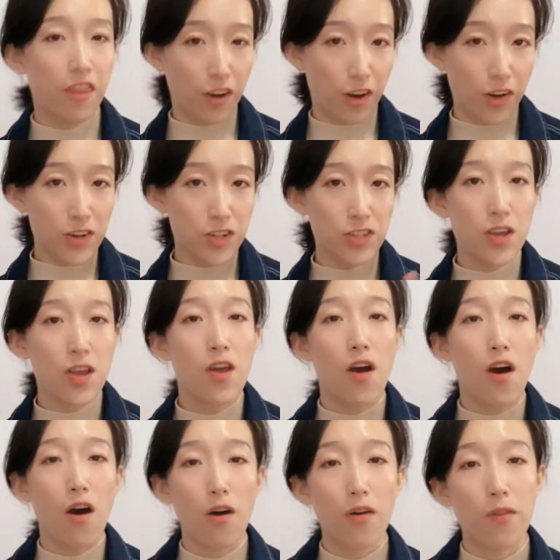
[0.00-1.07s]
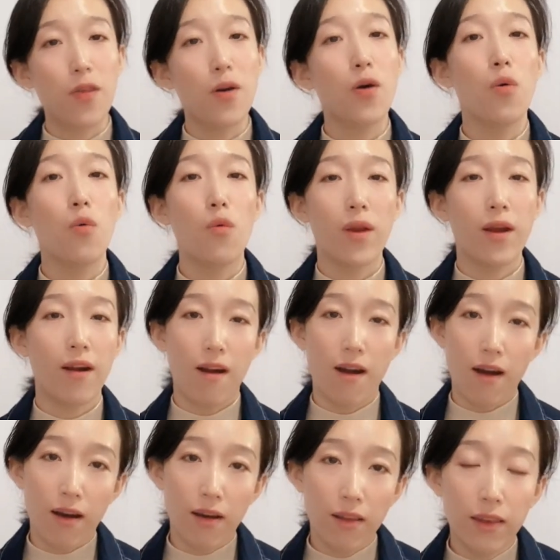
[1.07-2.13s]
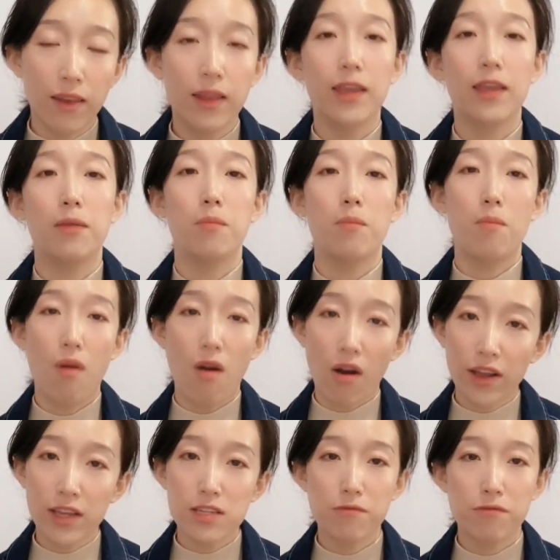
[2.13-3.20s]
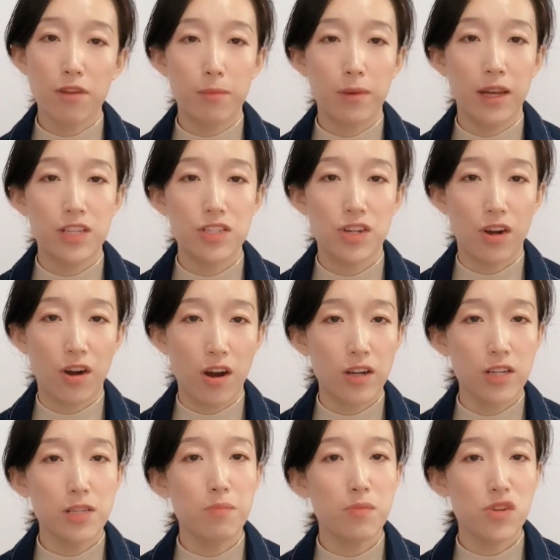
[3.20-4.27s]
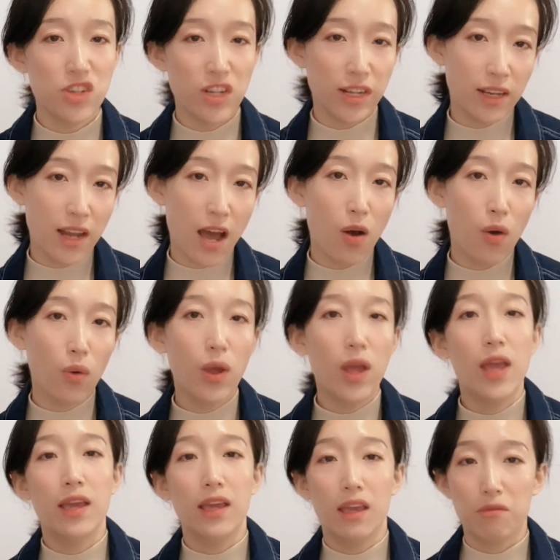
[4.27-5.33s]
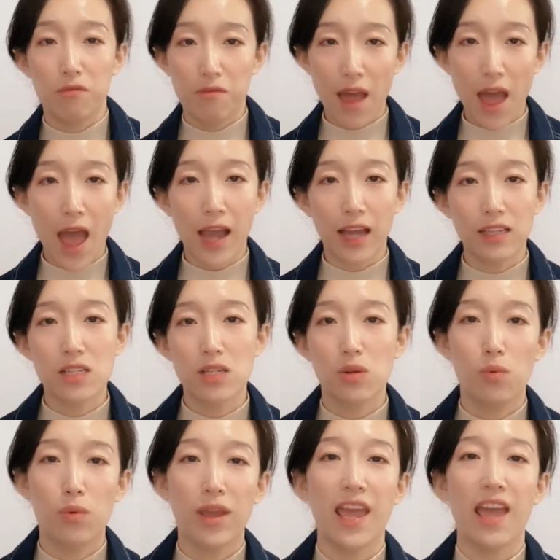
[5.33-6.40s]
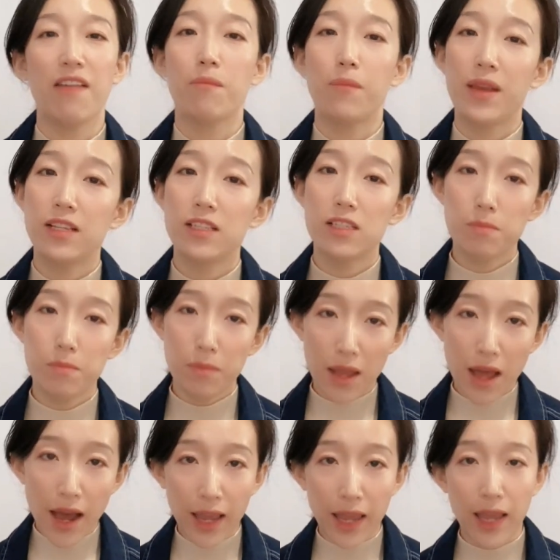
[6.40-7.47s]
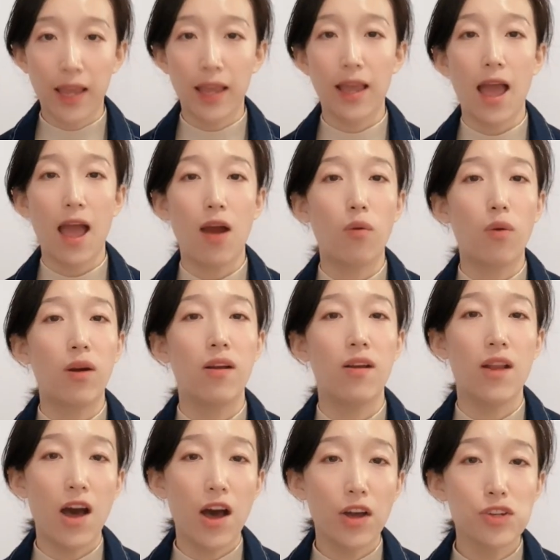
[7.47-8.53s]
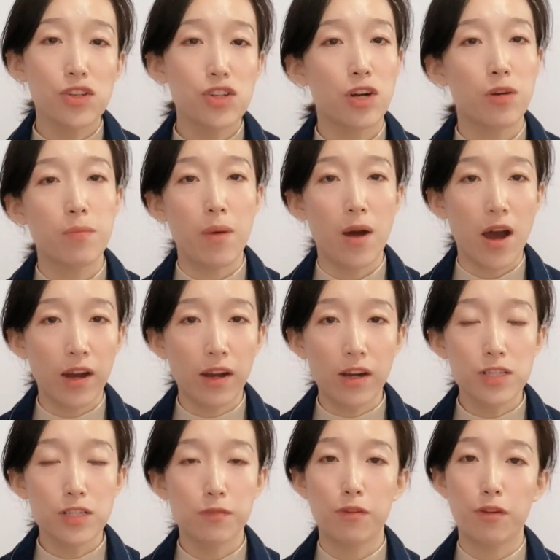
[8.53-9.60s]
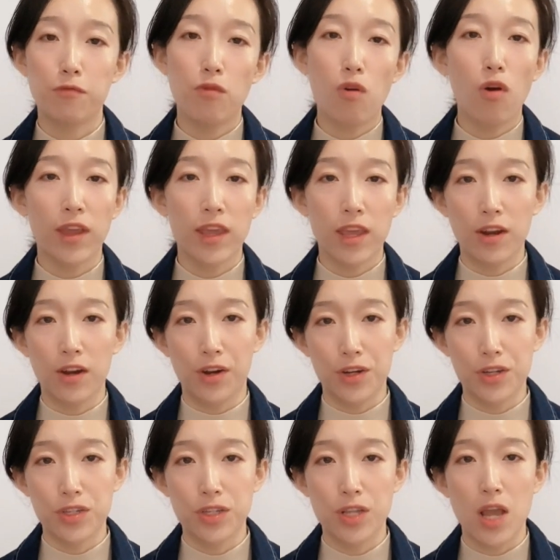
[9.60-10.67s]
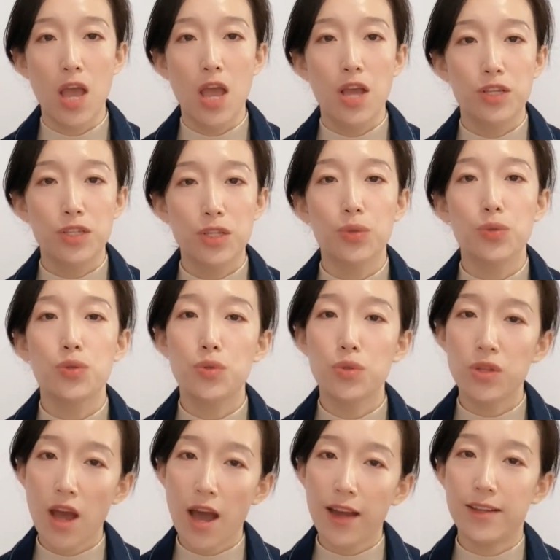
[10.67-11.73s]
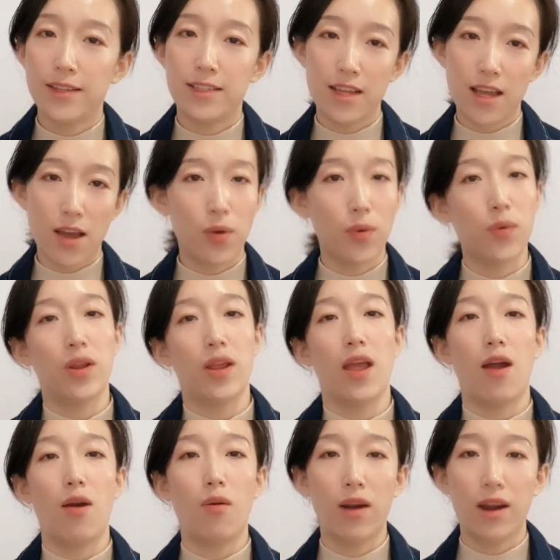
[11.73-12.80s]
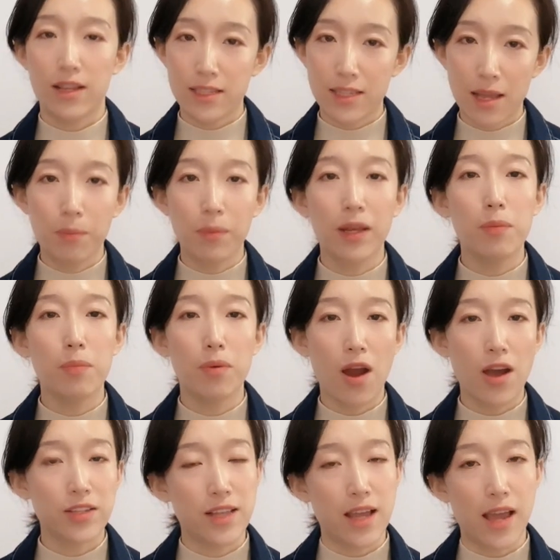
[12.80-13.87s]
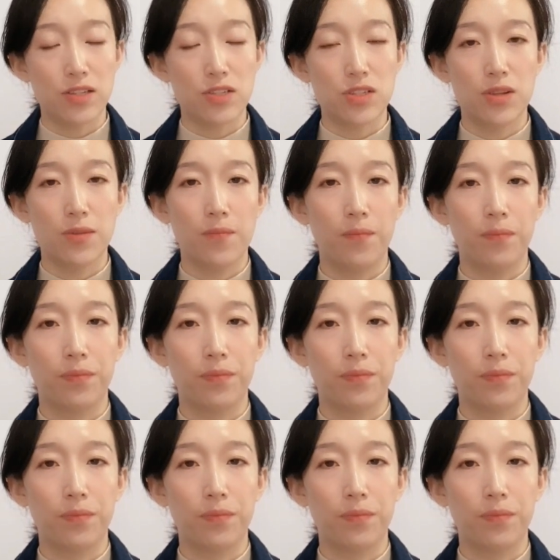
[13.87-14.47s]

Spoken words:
Third, although we are only marketing fabulaser cutting machine now, in fact, we have been supplying our long-term partners for 4 years, so do not doubt our assembly process.